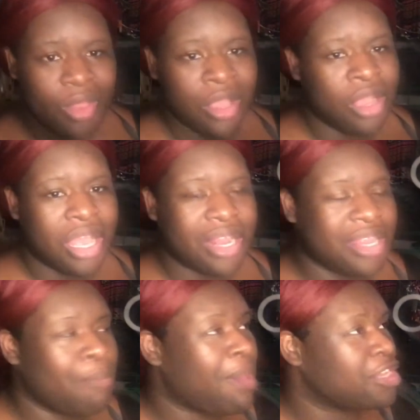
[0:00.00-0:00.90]

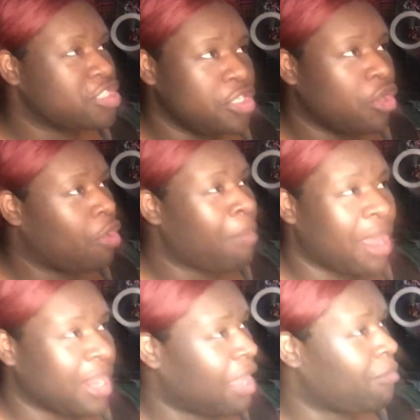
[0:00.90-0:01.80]
Nobody should know
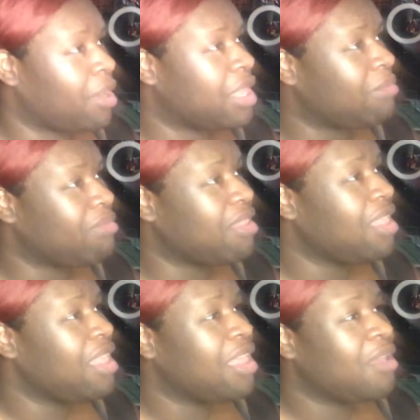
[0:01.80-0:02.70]
about that,
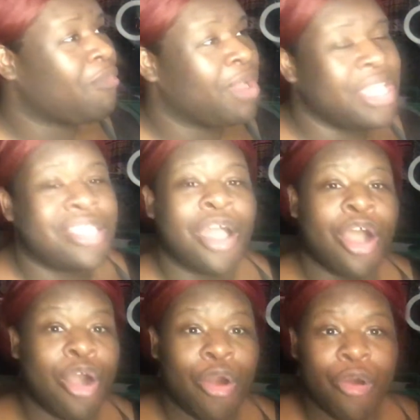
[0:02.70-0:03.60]
what he
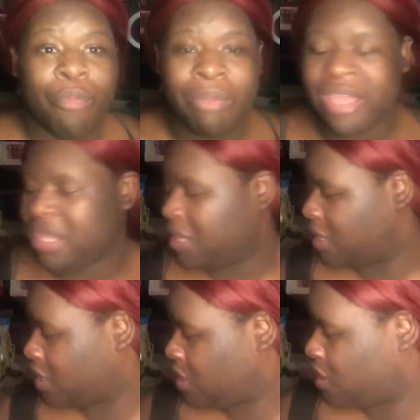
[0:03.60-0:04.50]
told me.
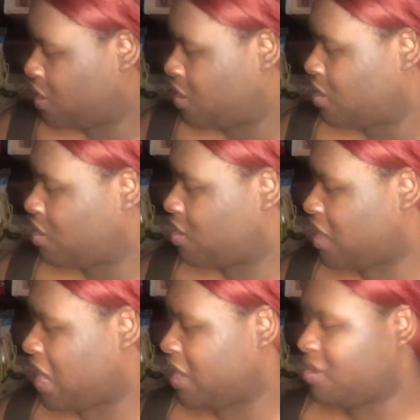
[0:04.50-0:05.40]

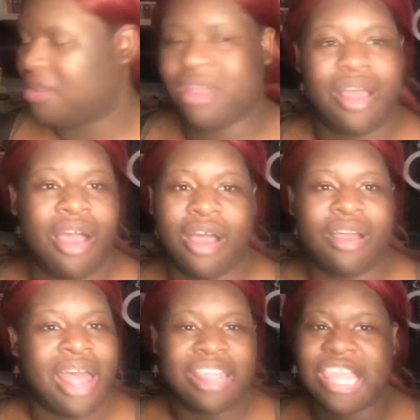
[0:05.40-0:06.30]
Like,
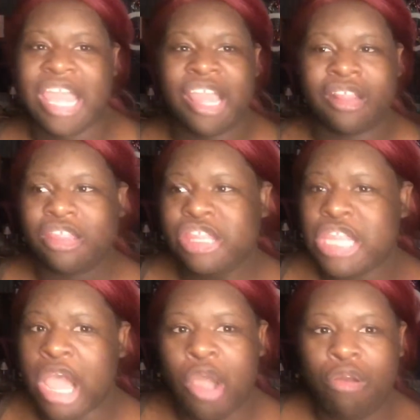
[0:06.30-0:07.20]
I said,
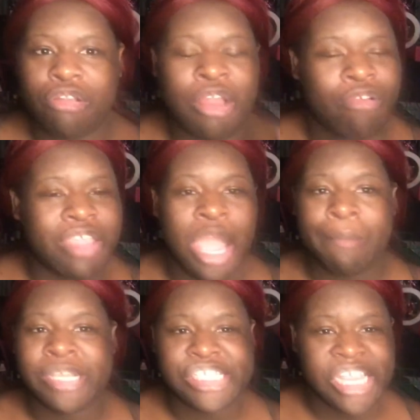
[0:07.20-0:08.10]
no, don't tell
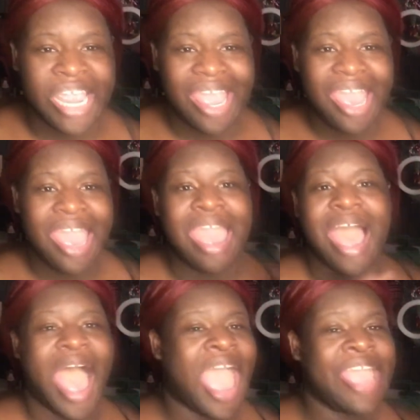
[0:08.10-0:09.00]
me shit.
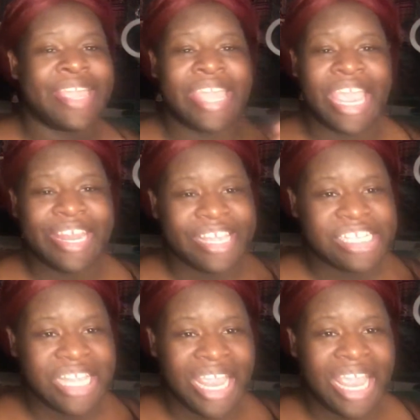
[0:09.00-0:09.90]
I ain't getting this
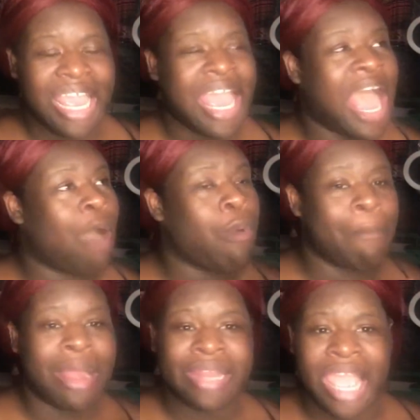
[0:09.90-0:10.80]
shit. I want
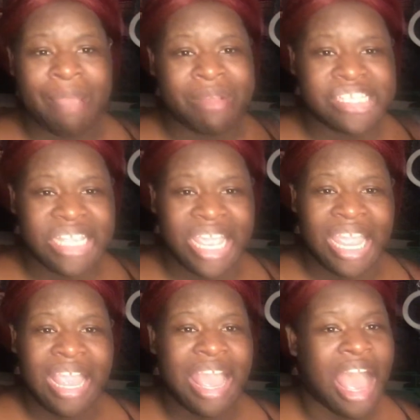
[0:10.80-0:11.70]
my name and
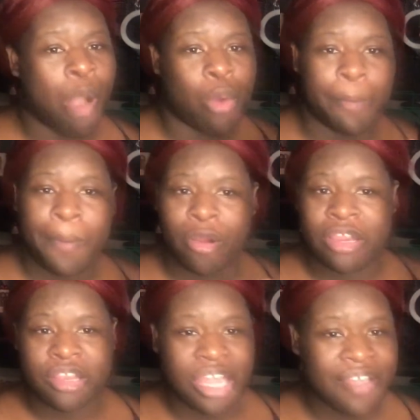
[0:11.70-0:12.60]
shit. I want the
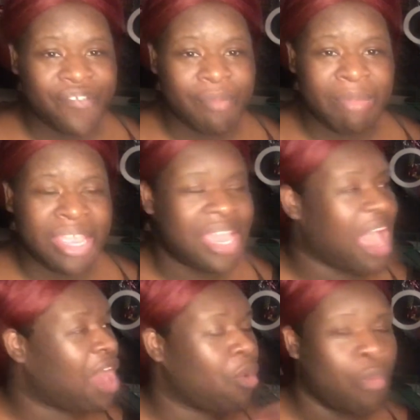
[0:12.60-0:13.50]
police looking for me.
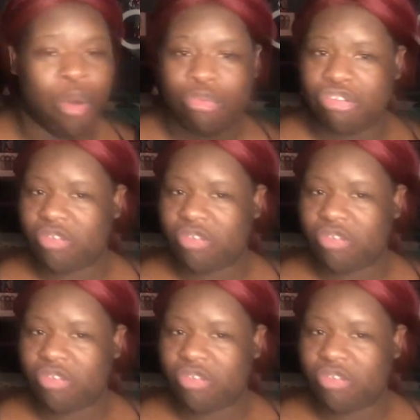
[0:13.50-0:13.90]
I don't want